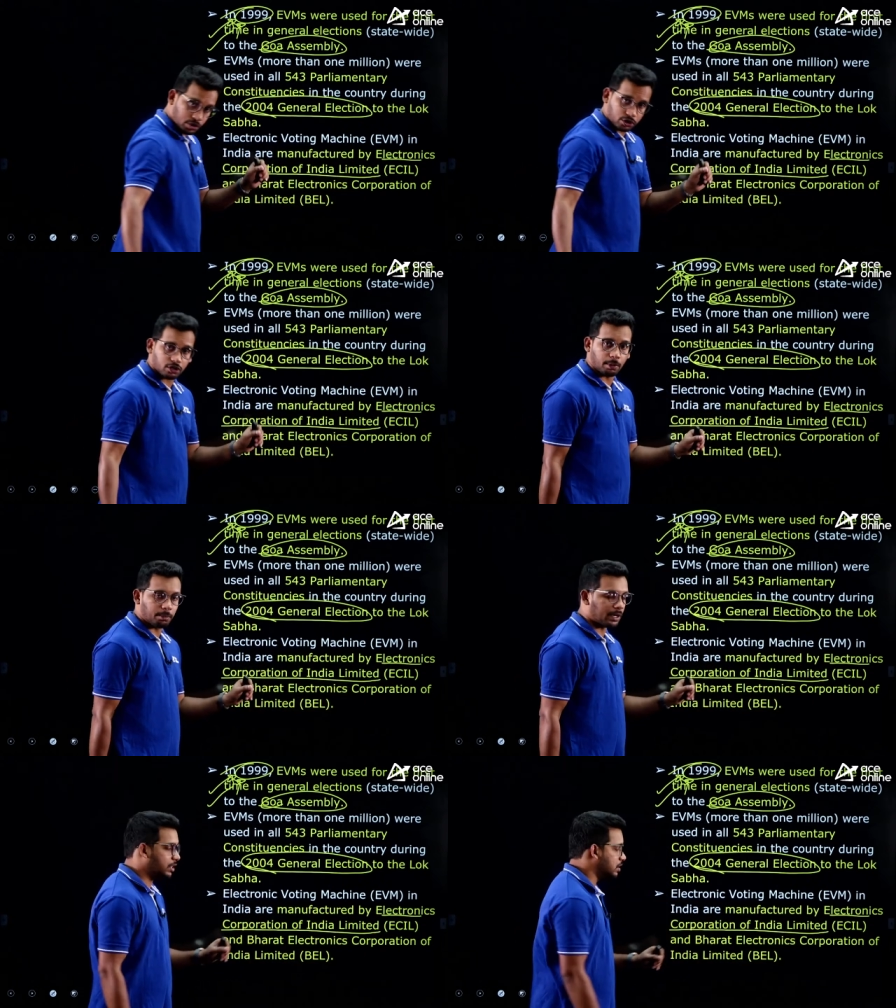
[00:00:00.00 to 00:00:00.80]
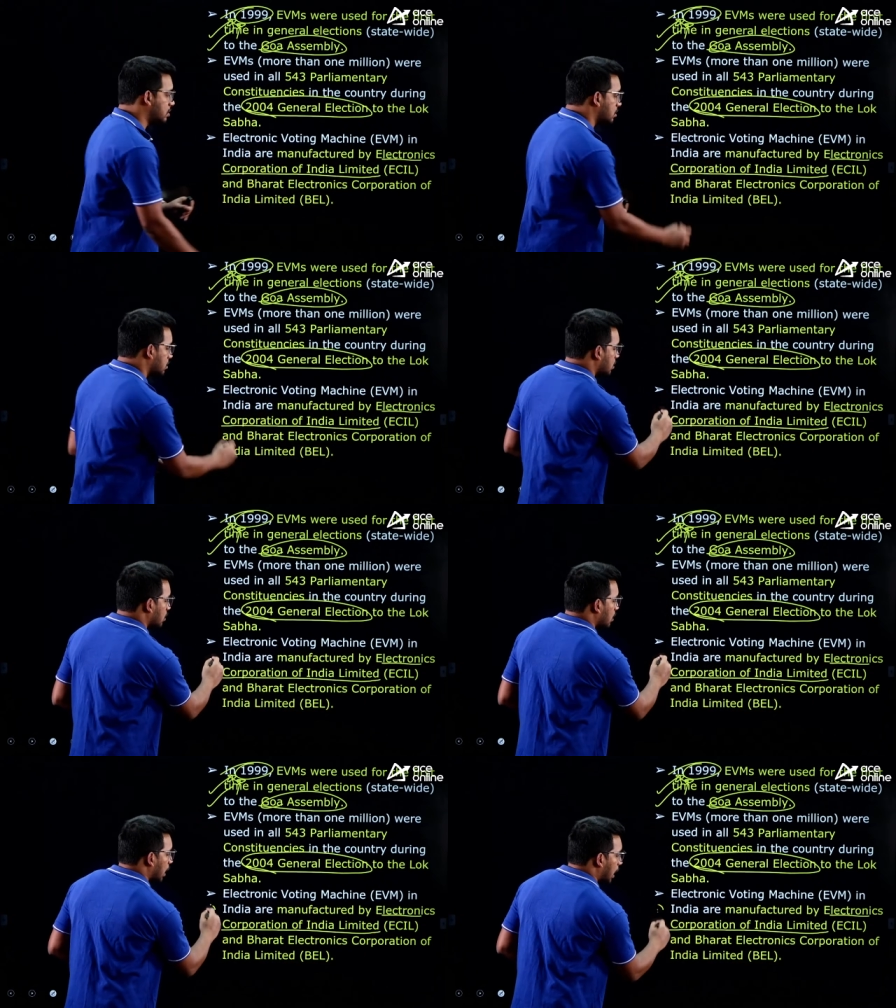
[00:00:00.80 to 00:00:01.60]
need to remember this
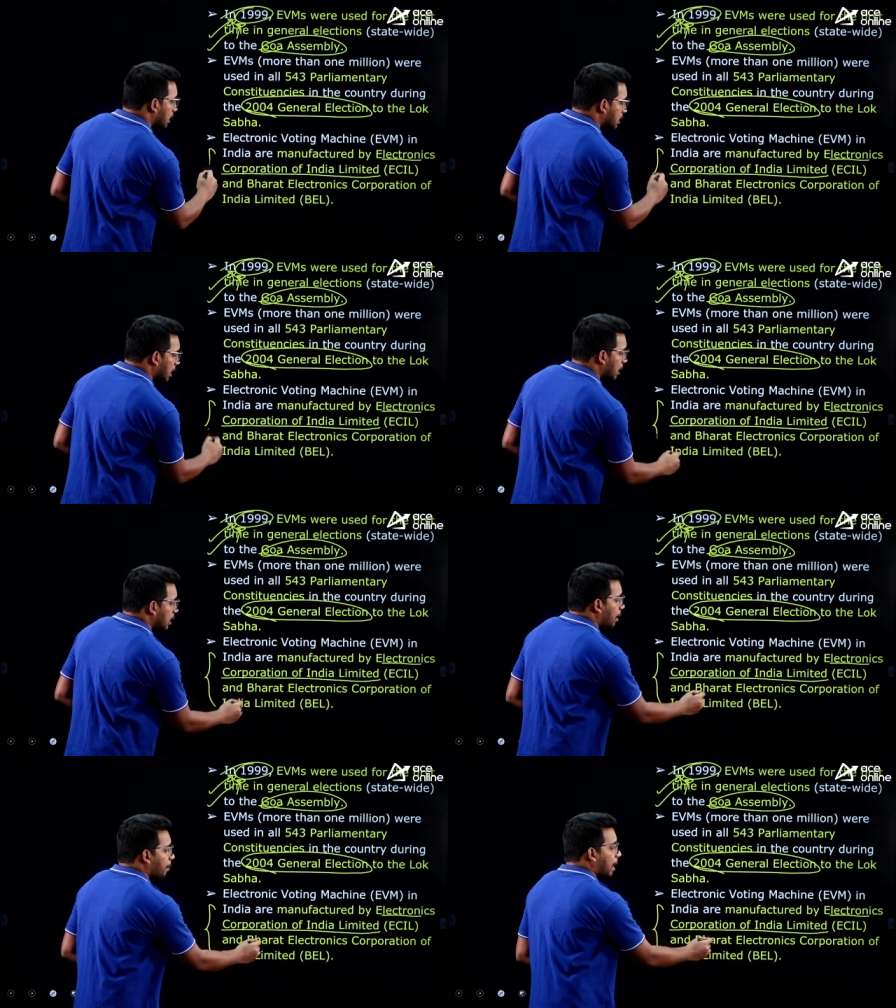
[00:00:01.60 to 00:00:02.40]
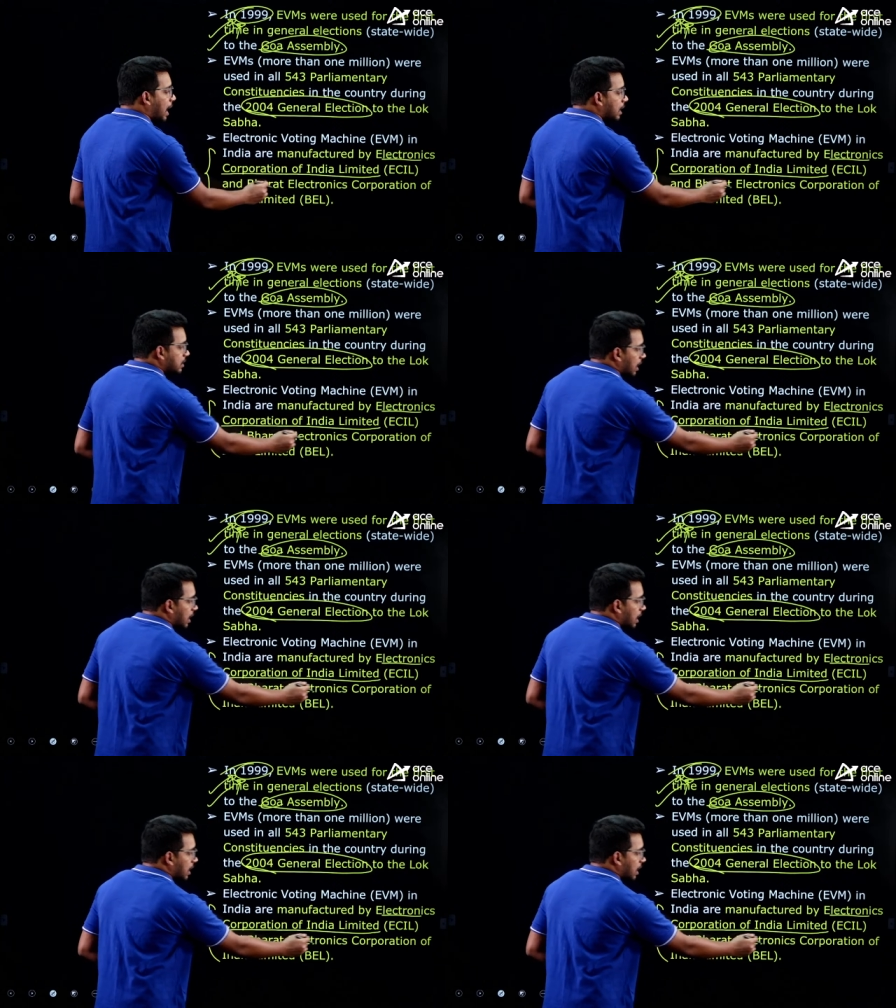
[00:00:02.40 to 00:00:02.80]
and then Bharat